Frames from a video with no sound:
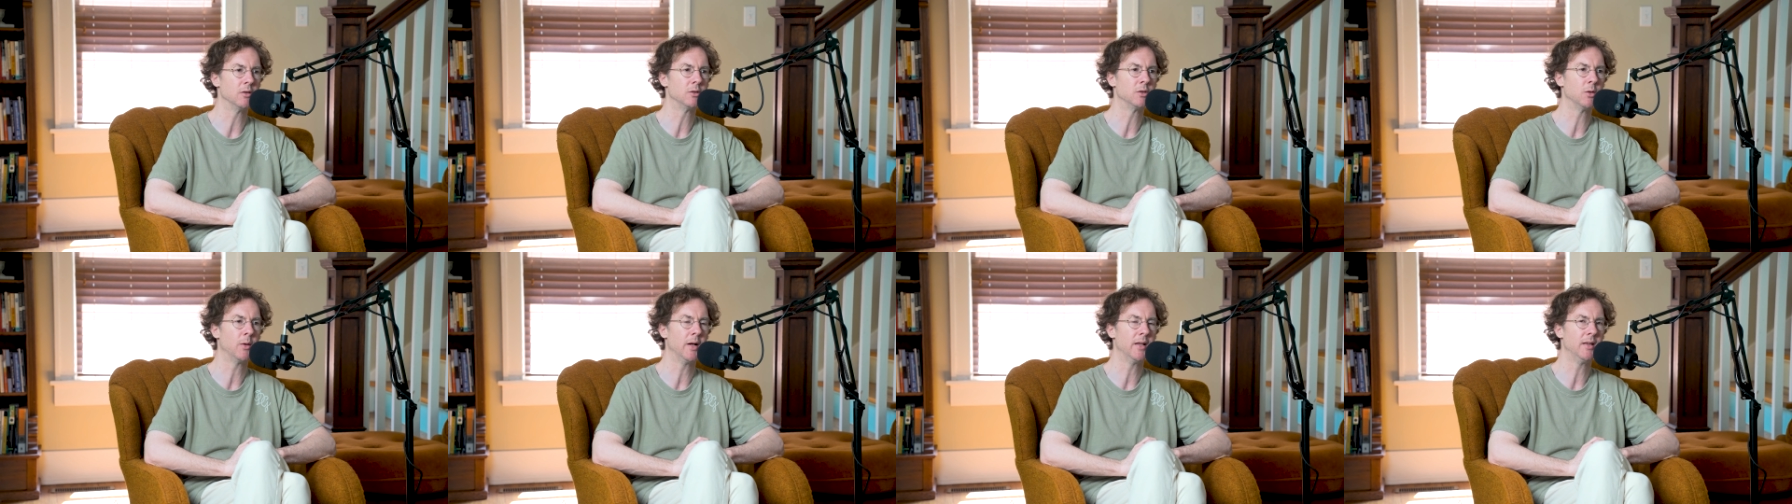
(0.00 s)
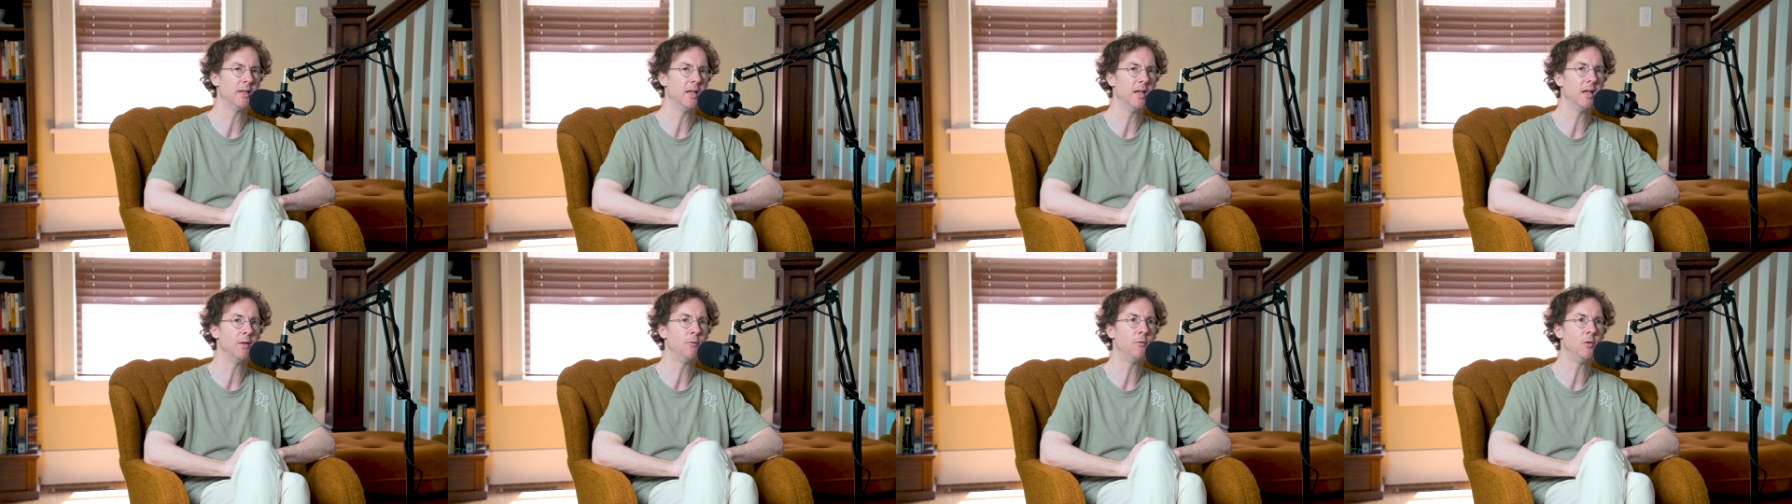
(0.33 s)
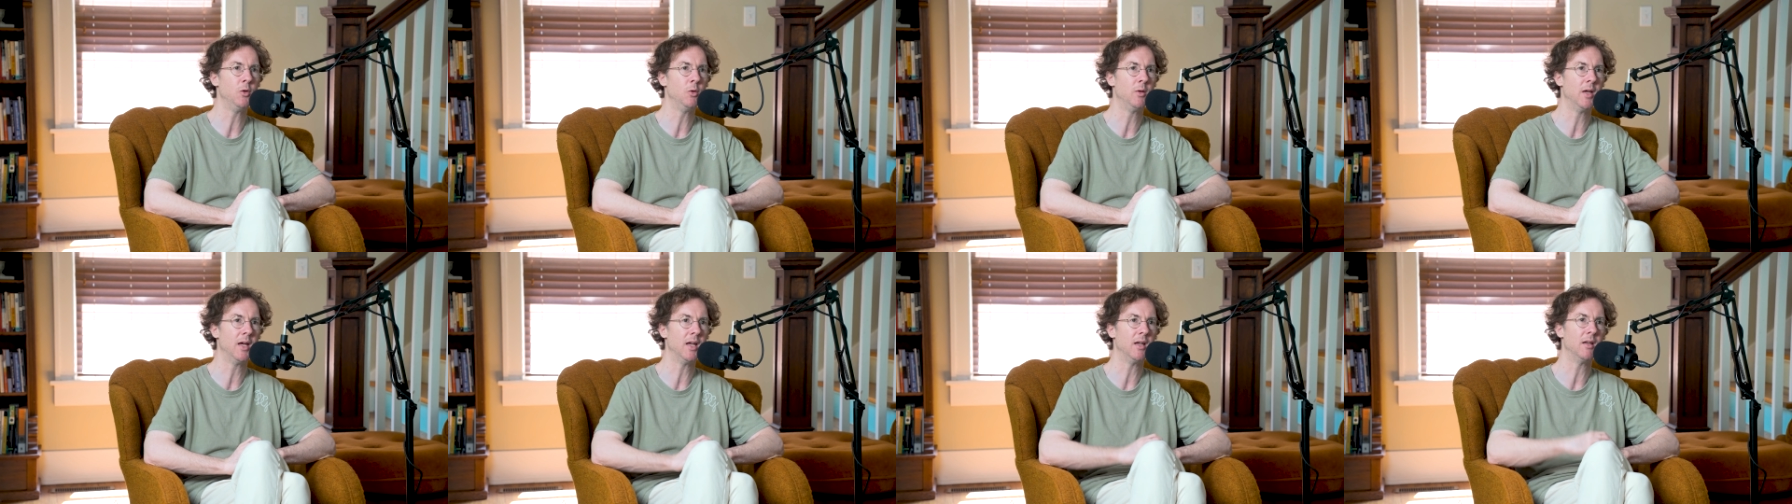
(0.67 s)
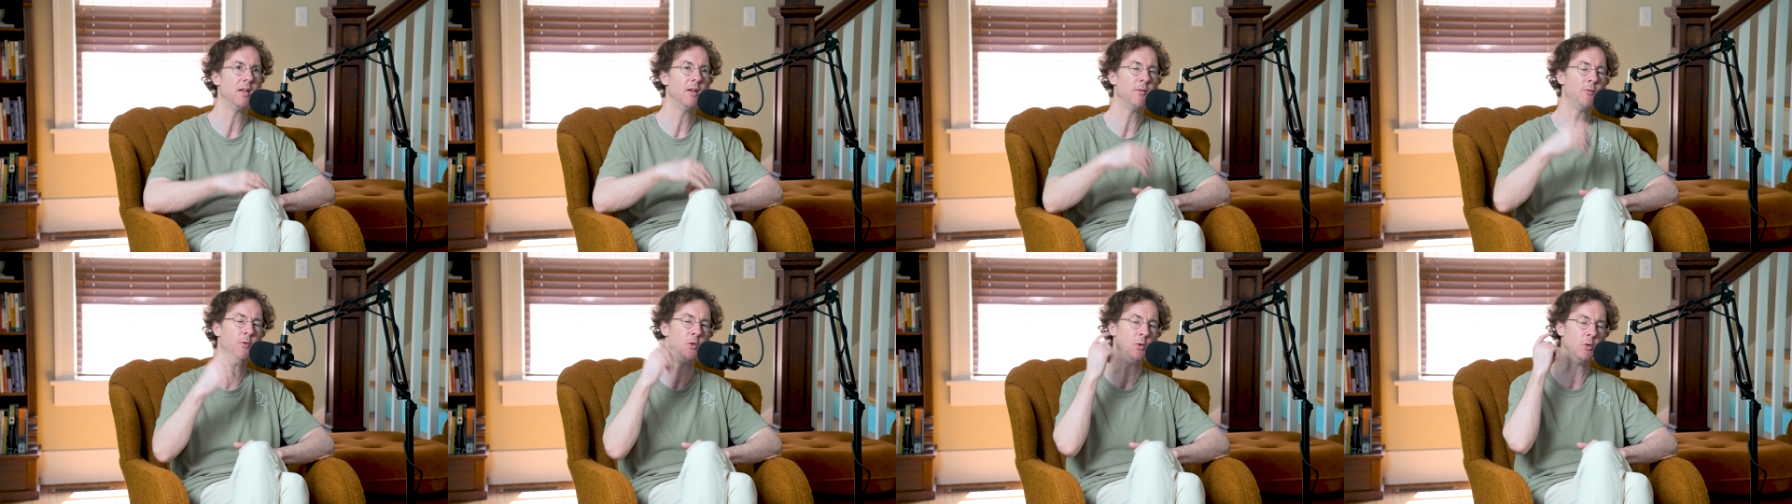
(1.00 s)
So I think if you get
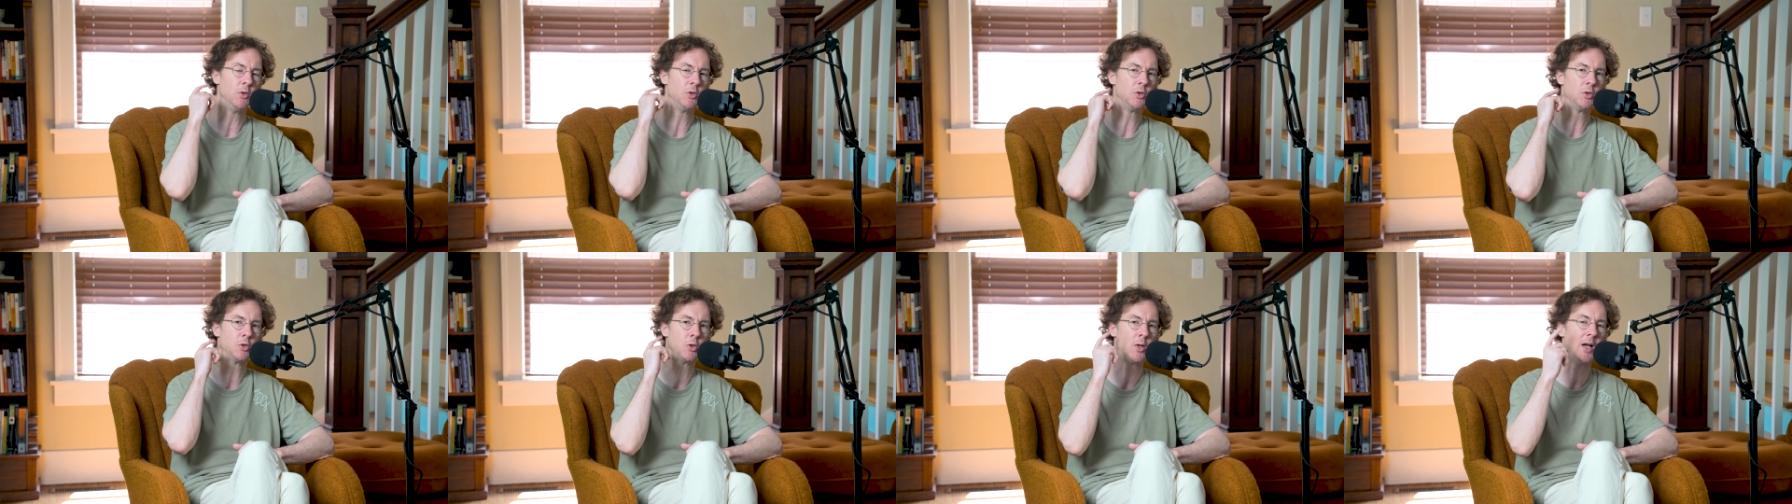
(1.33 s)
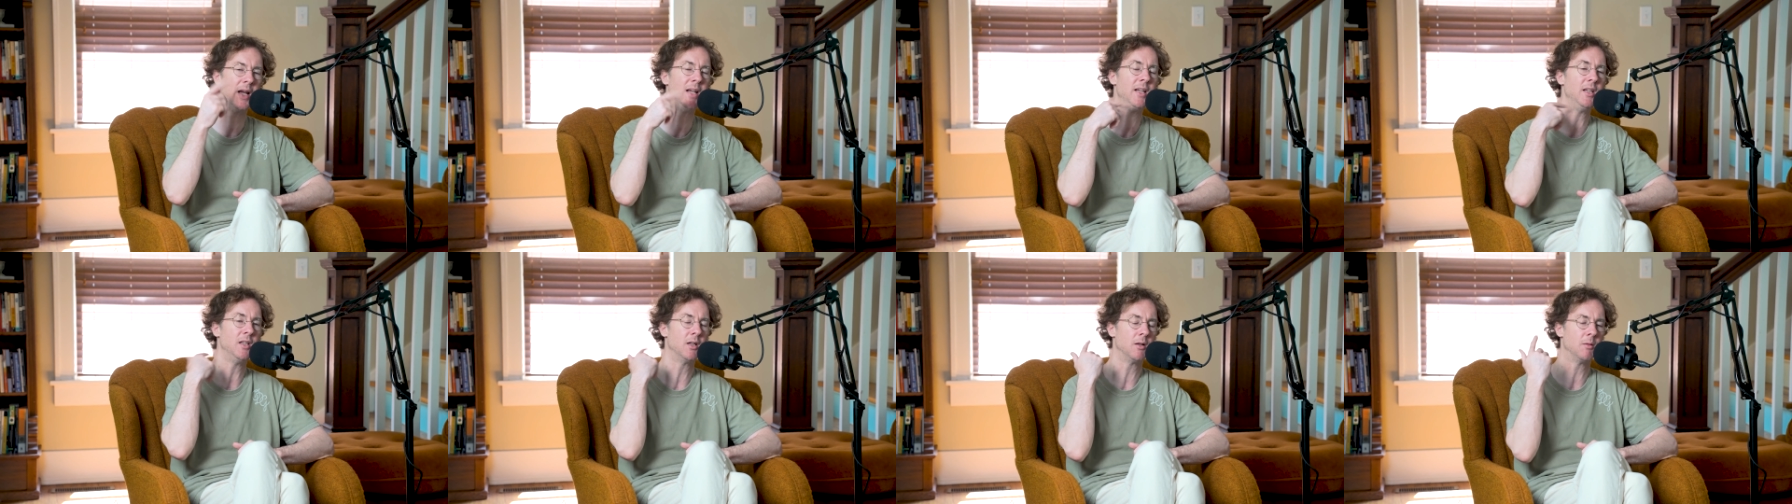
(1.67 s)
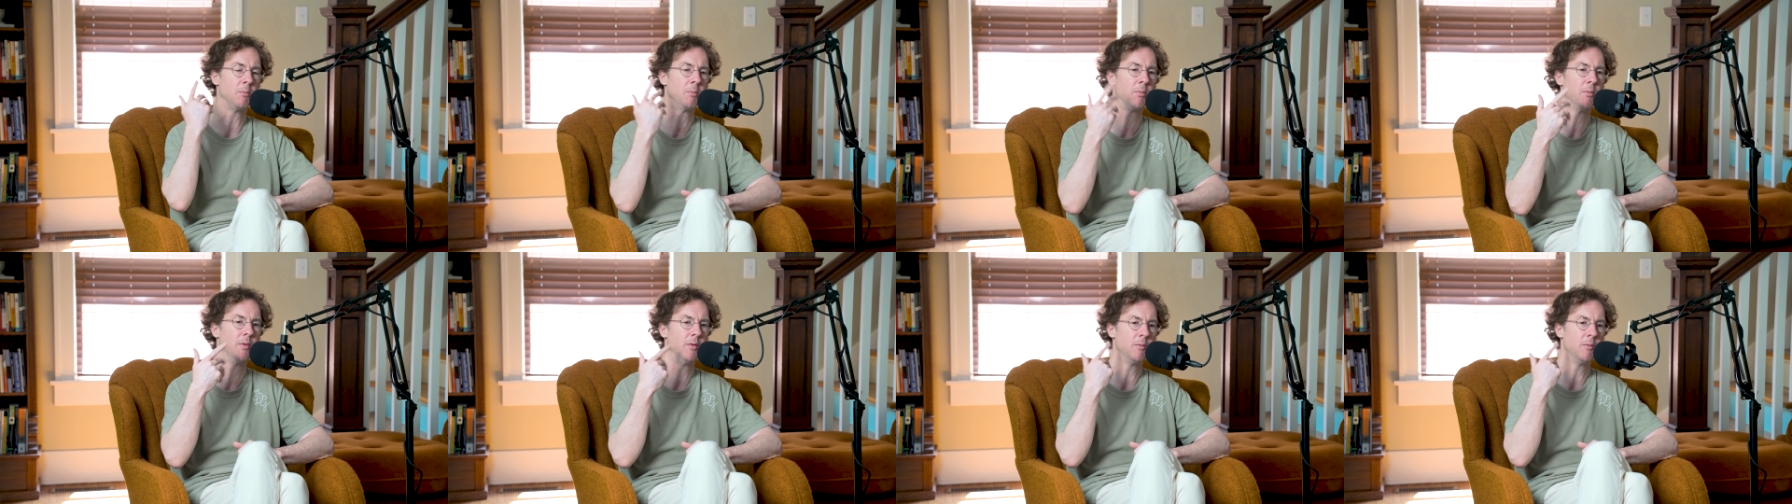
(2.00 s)
if you train your